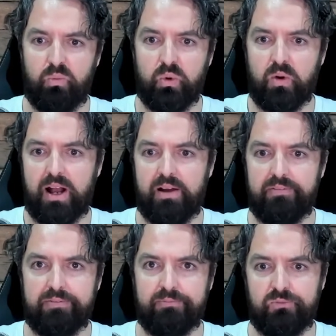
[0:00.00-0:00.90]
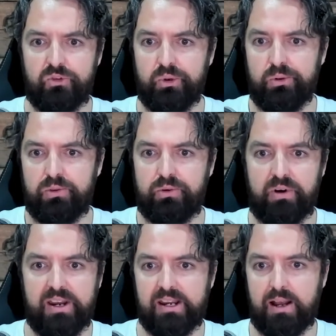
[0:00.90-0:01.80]
We'll have
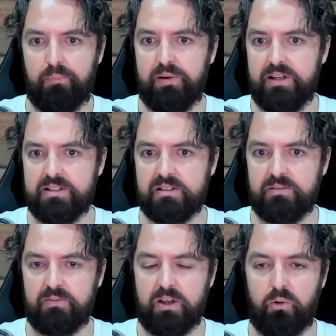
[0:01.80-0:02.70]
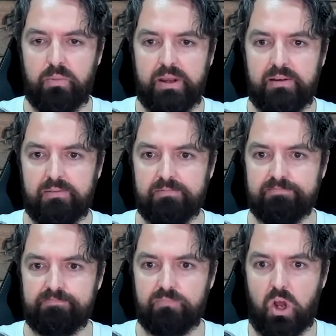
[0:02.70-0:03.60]
2-3 companies that would be
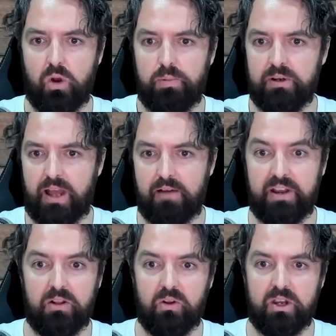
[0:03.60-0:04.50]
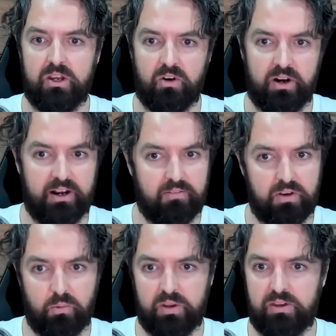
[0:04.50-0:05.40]
open to having a look at you or an
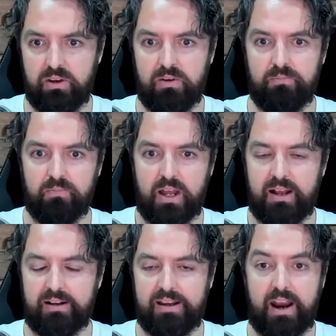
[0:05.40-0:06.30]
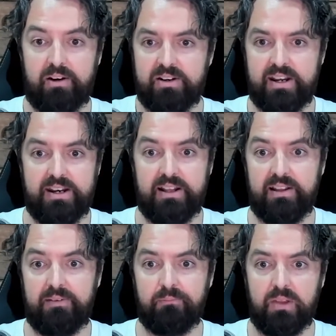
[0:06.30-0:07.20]
interview with you, guaranteed
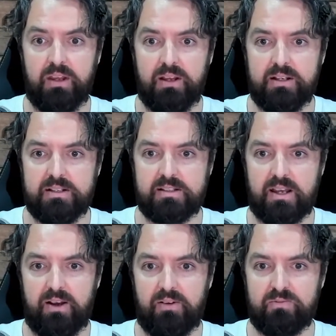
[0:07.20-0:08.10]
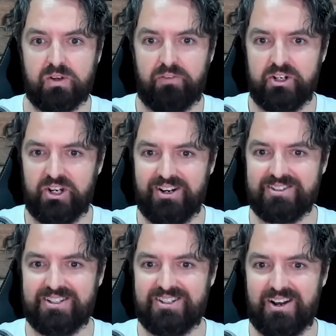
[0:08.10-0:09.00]
nearly. So software
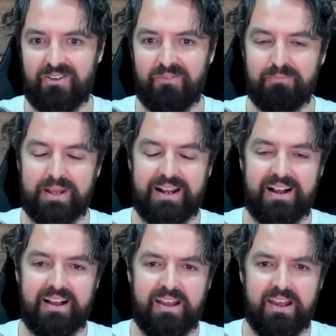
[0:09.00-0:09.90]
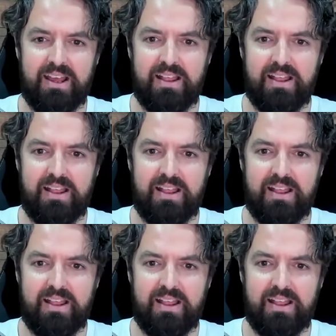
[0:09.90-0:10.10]
engineers in general, but